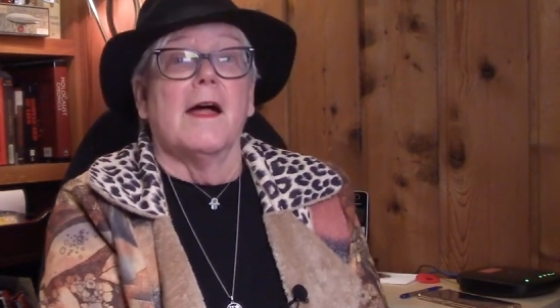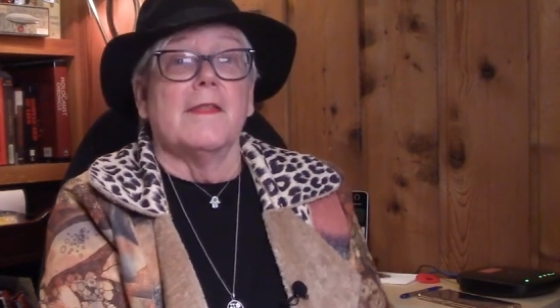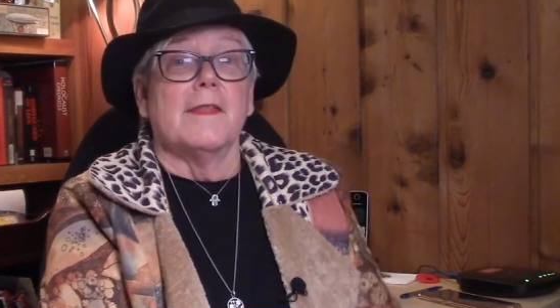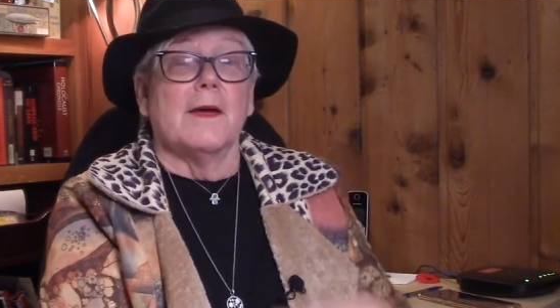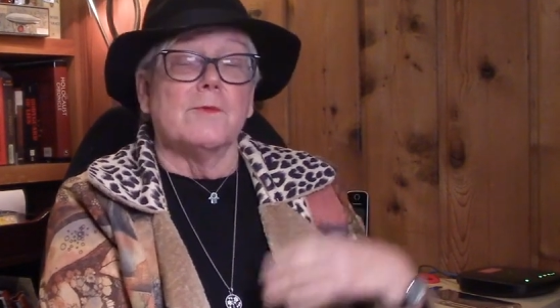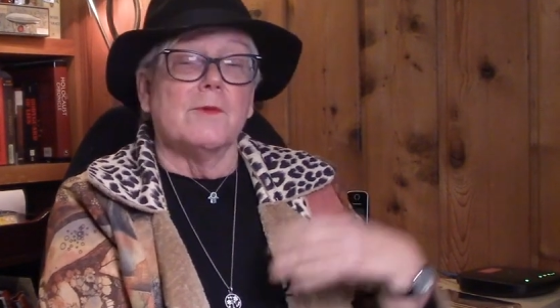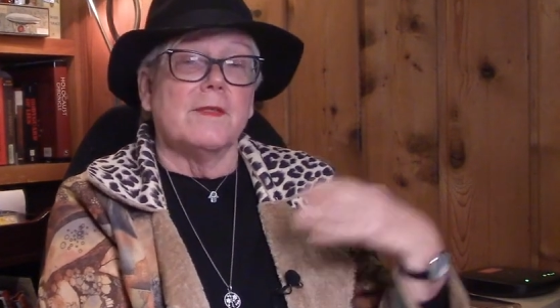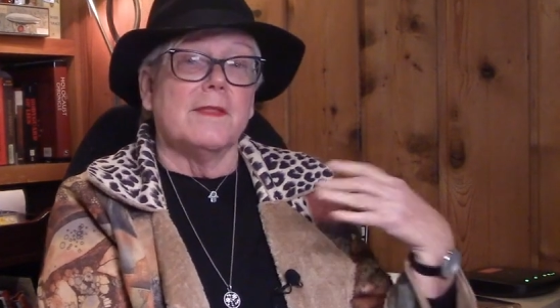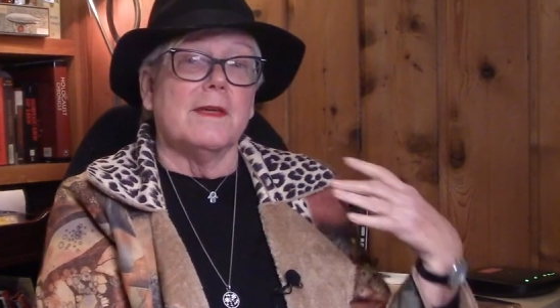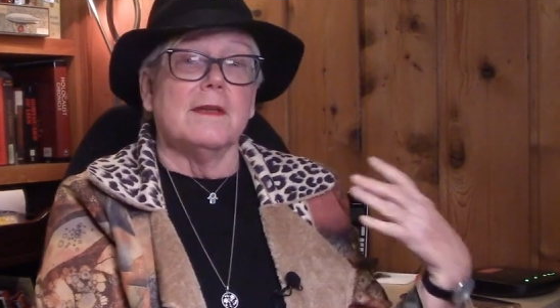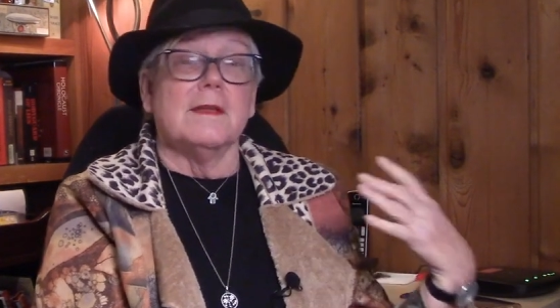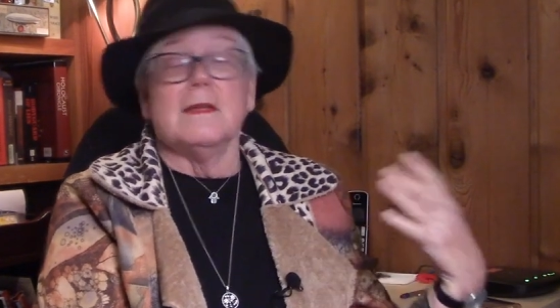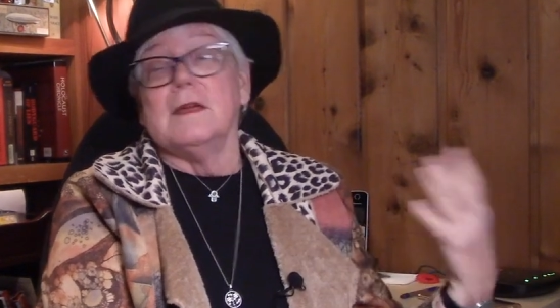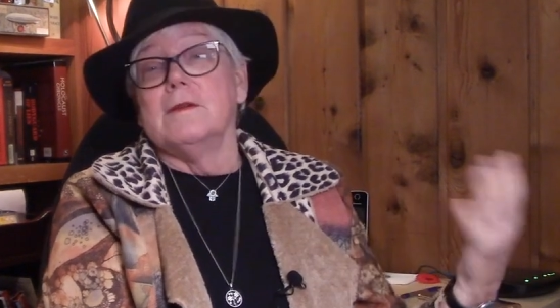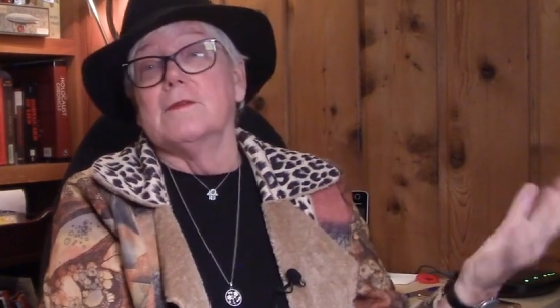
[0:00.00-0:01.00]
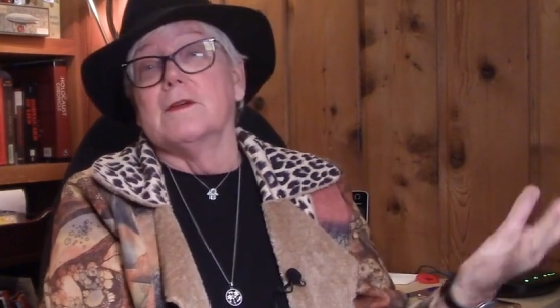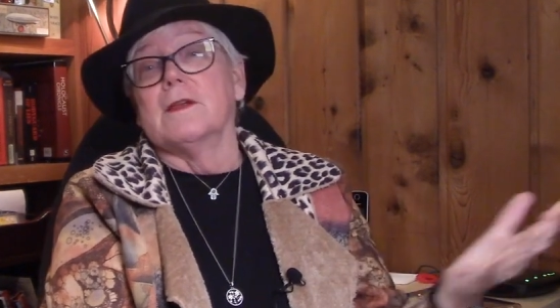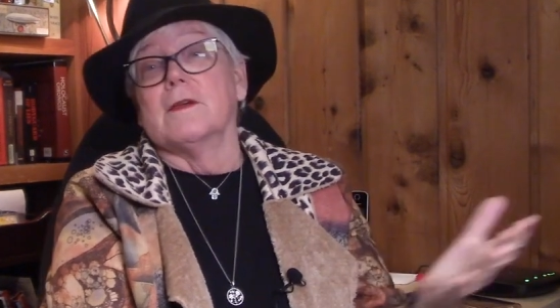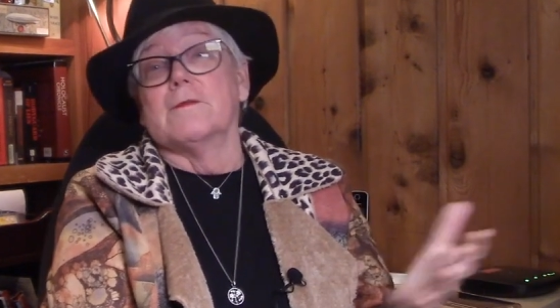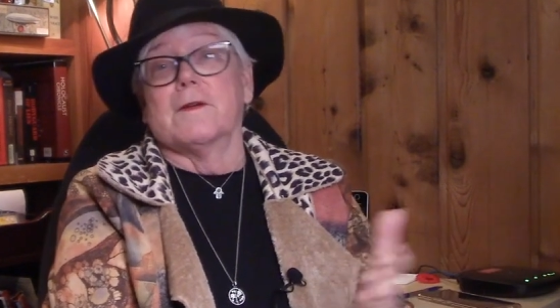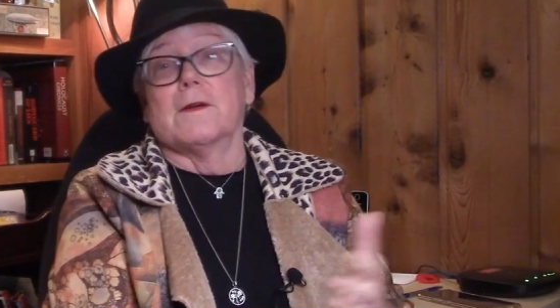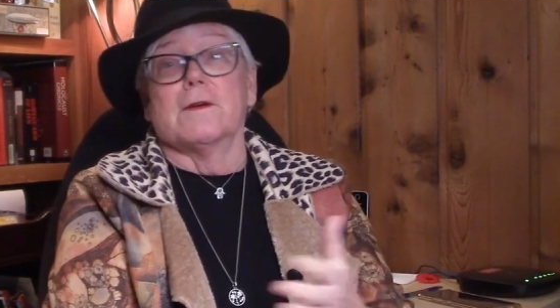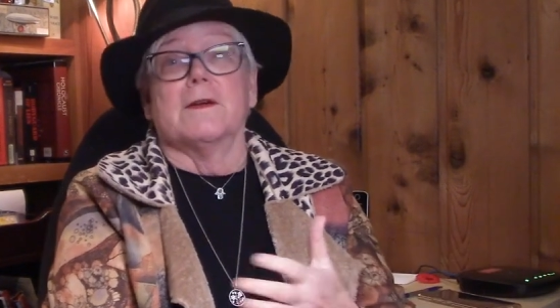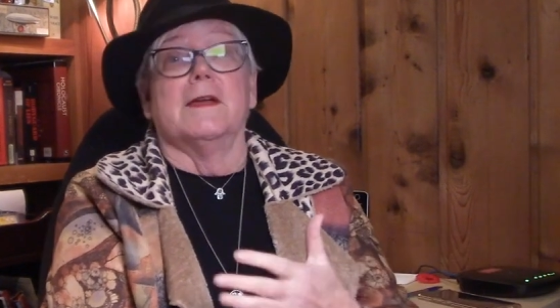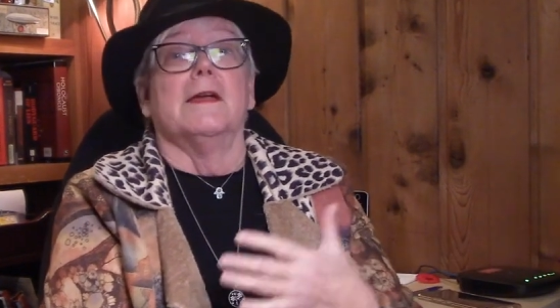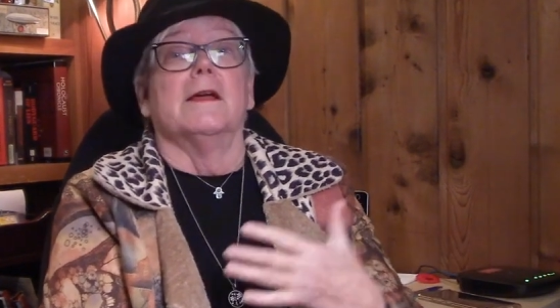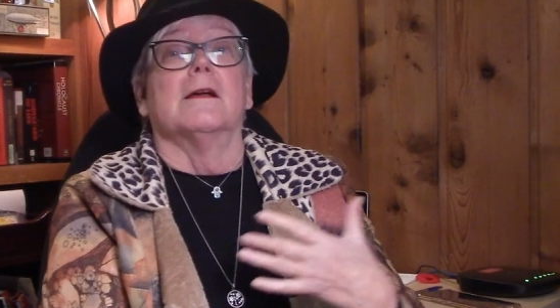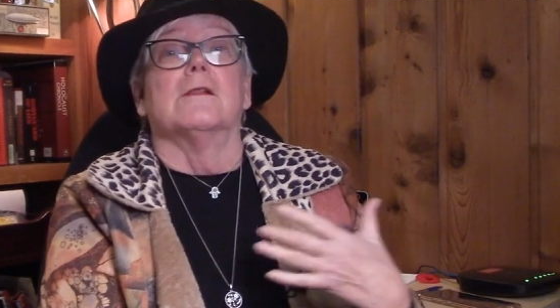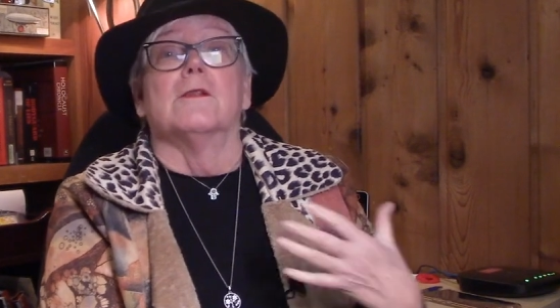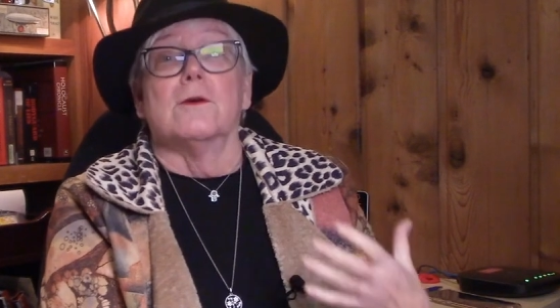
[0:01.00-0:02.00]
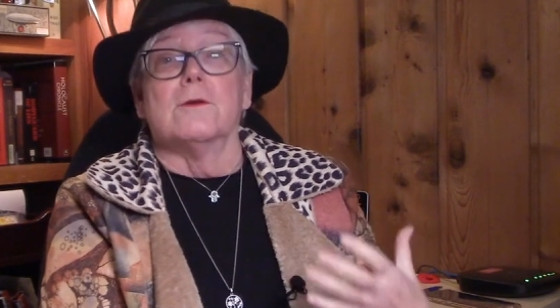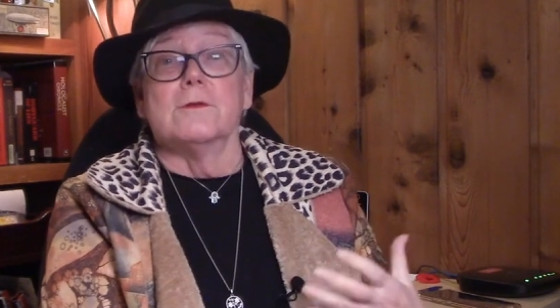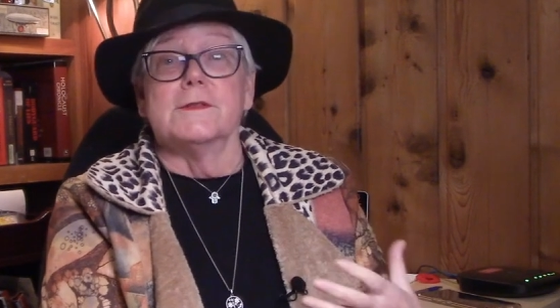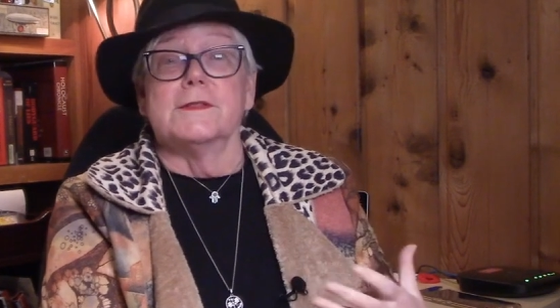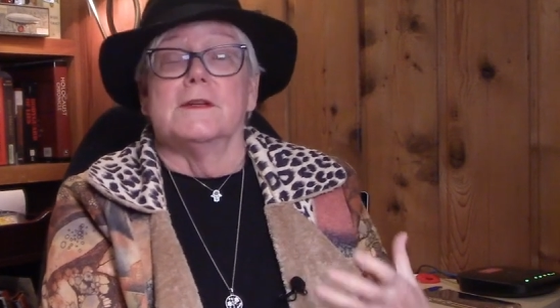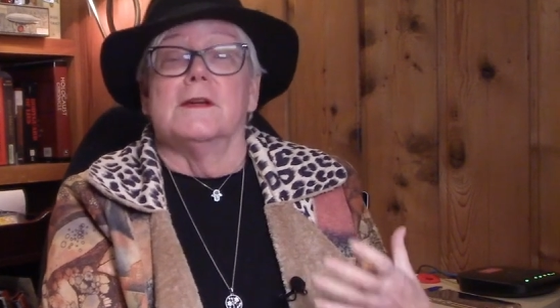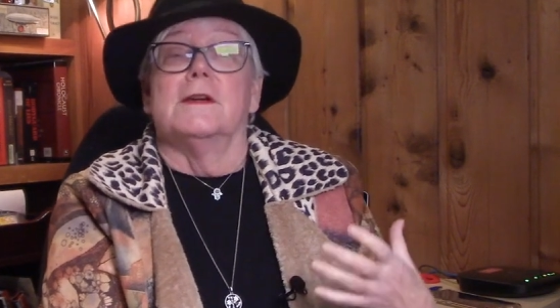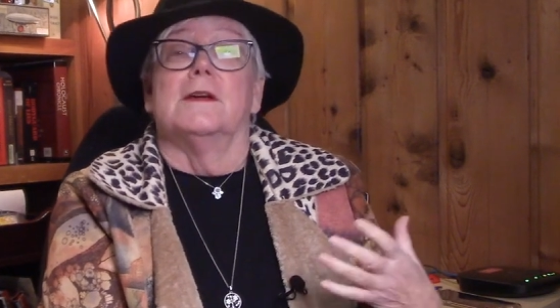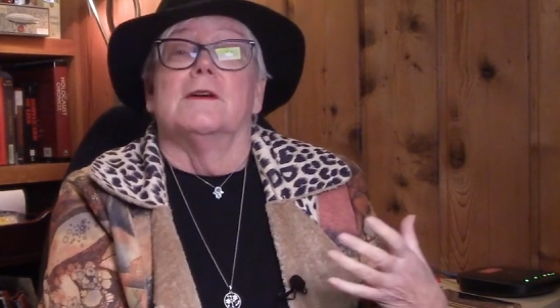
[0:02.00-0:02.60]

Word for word: that within even a very close